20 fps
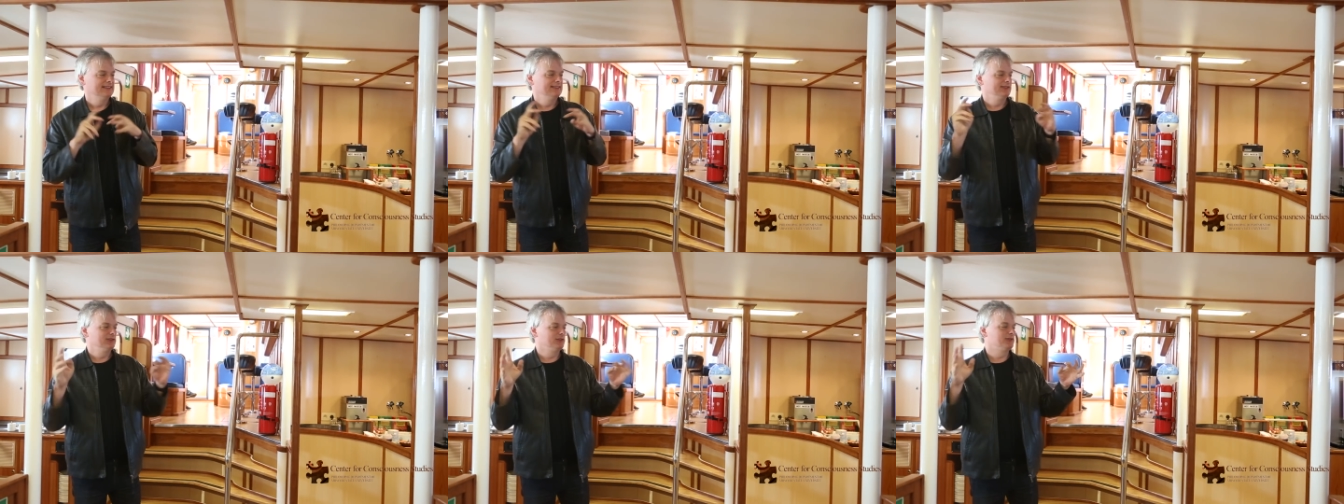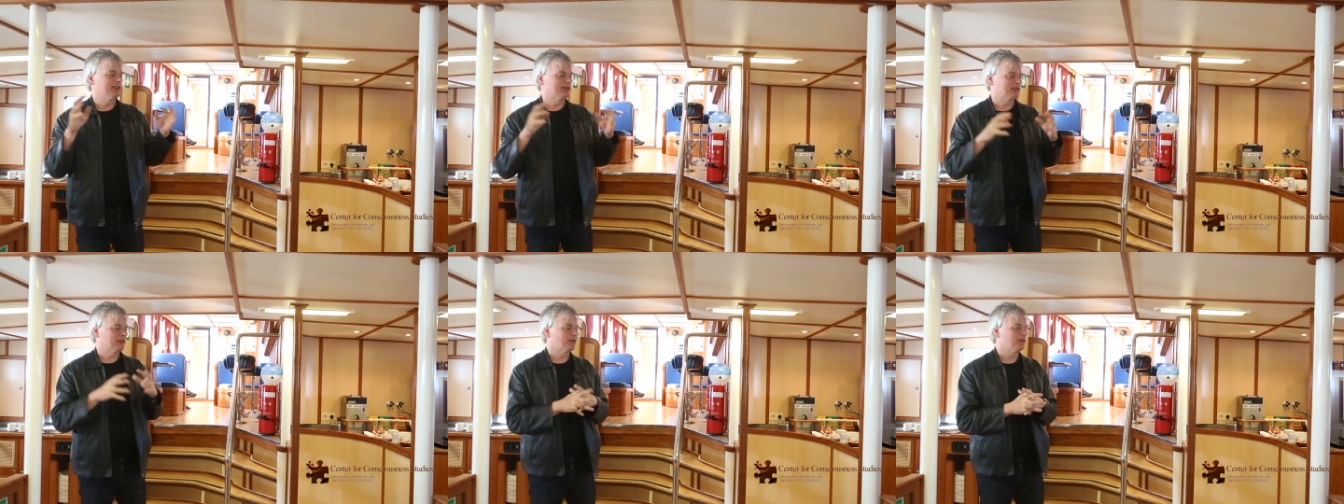do
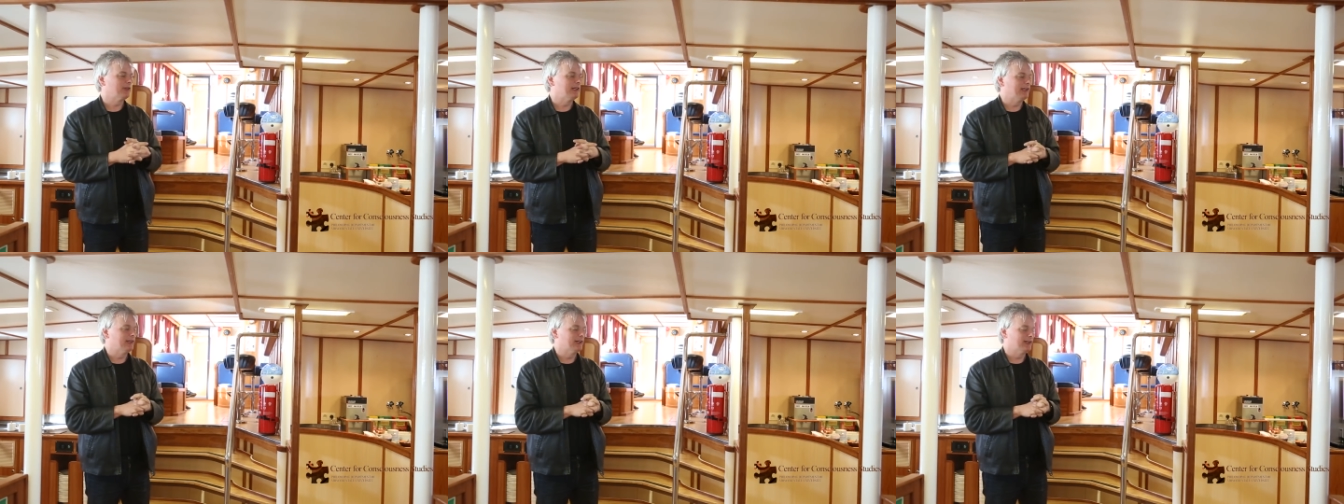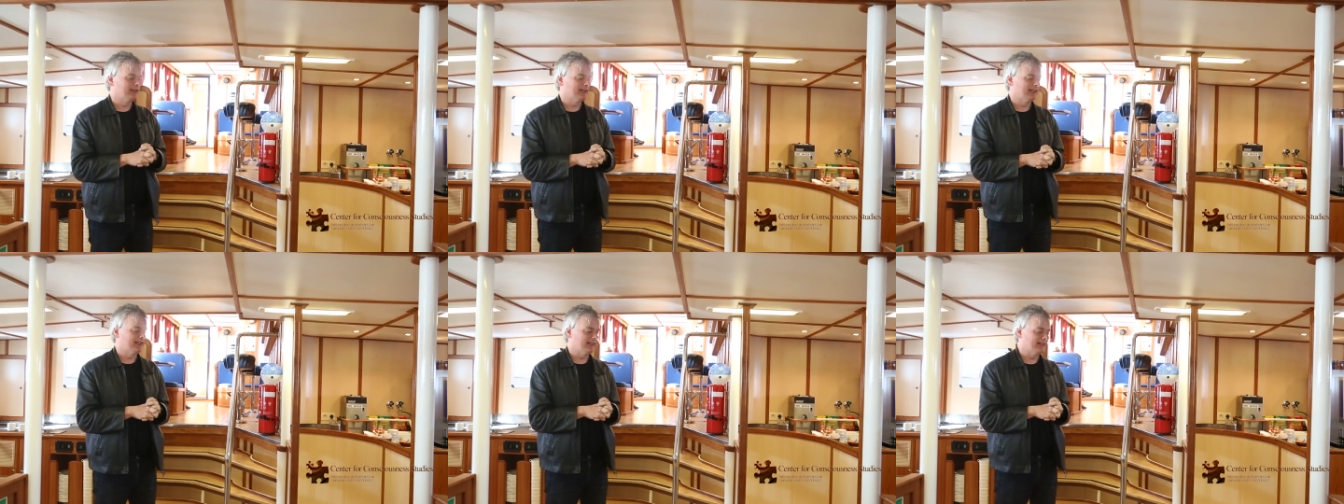disagree
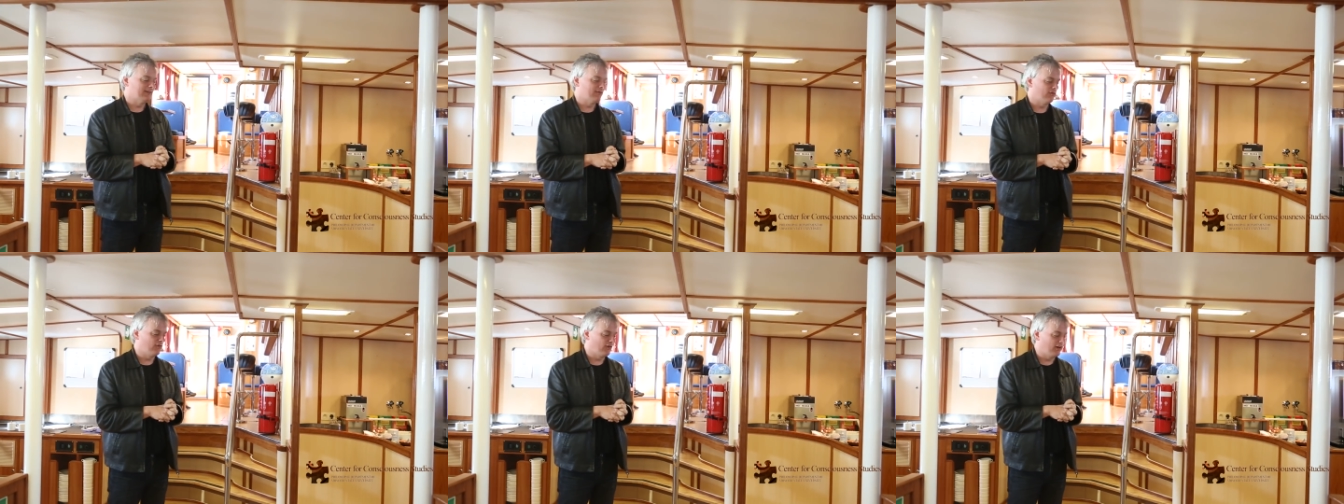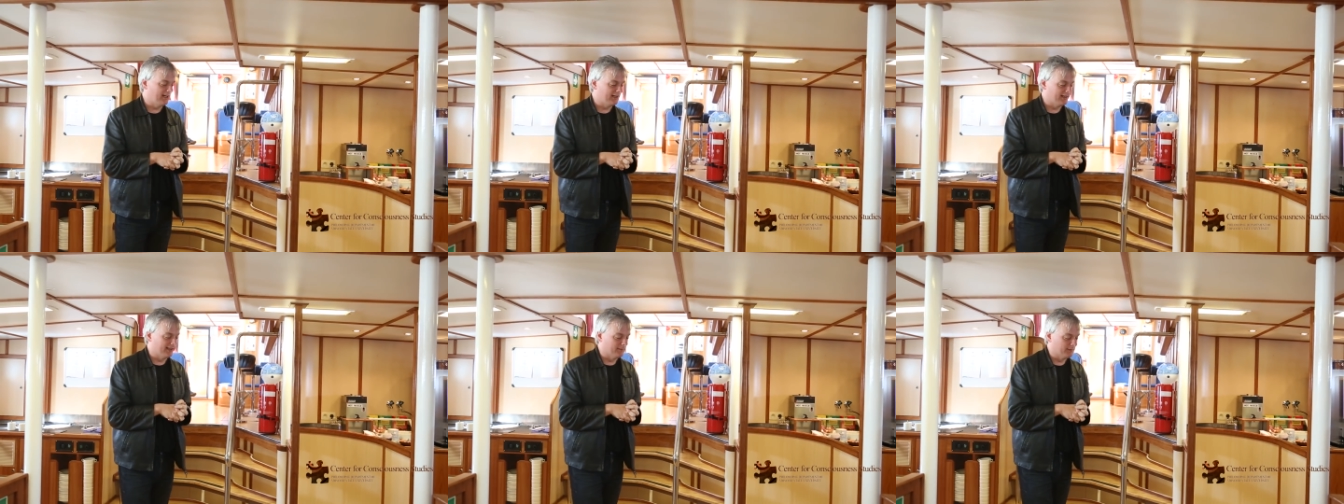on a
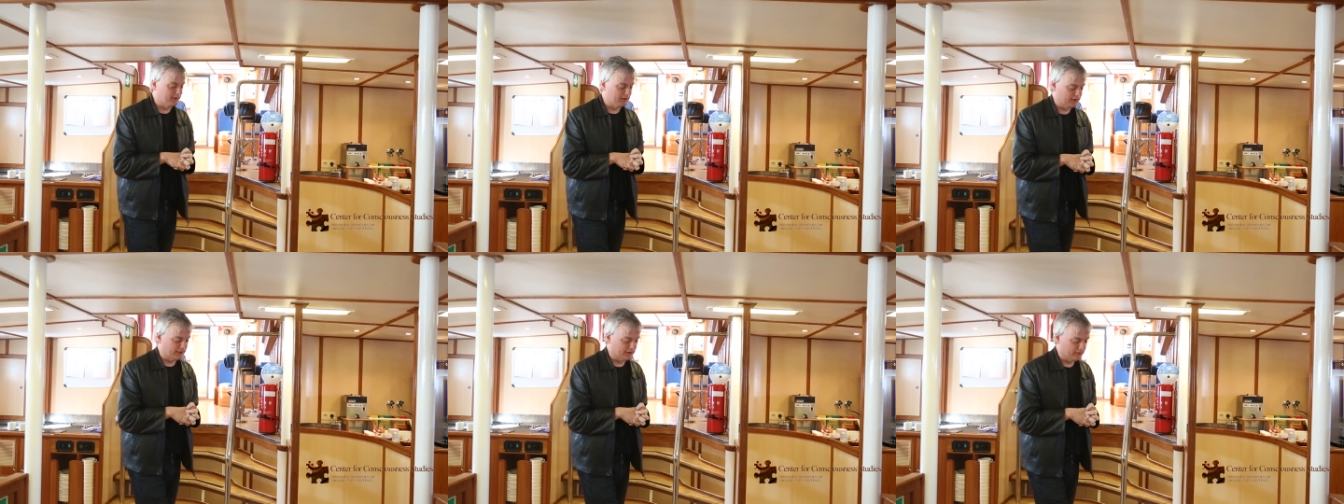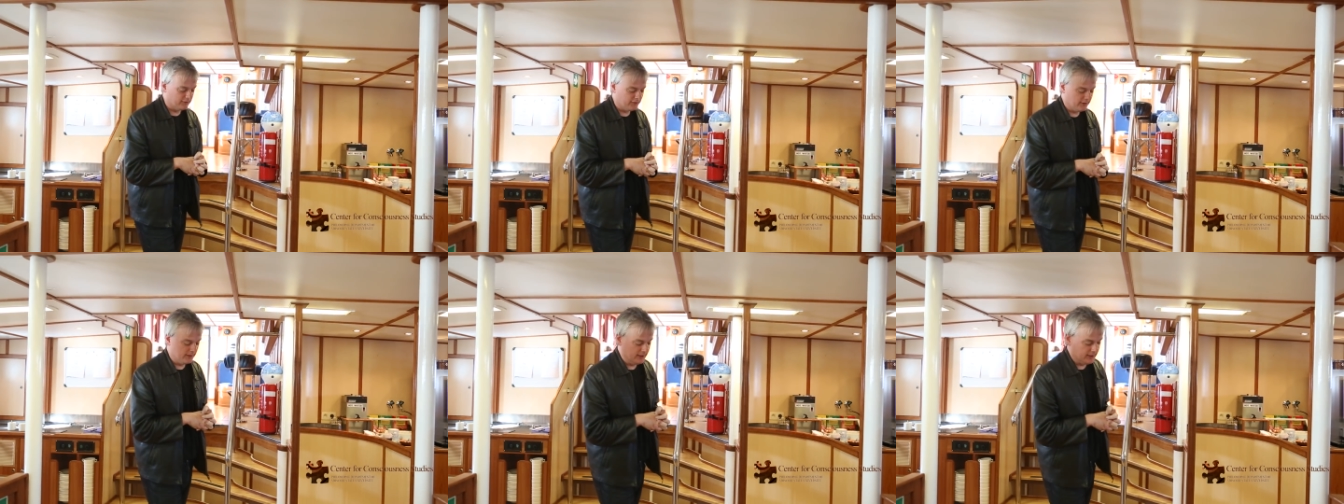fair number
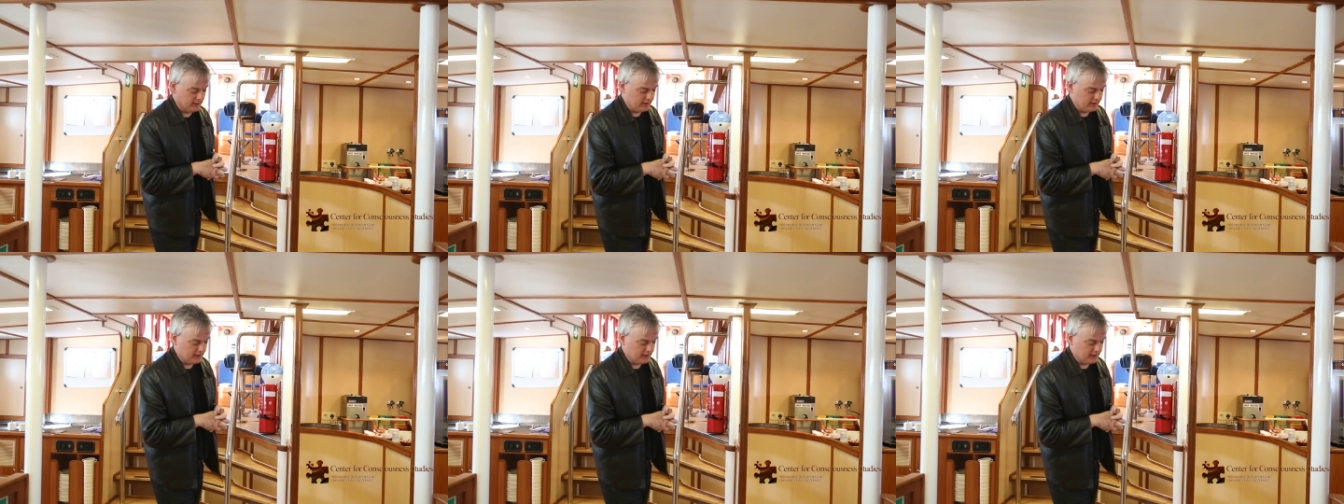of